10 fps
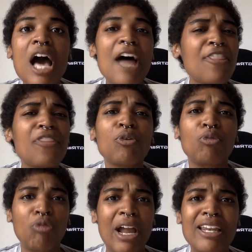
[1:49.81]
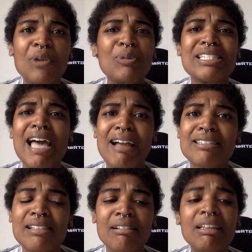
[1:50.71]
I thought the writing was
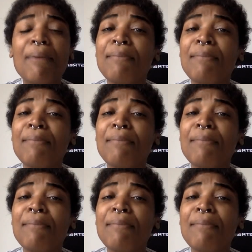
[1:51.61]
excellent.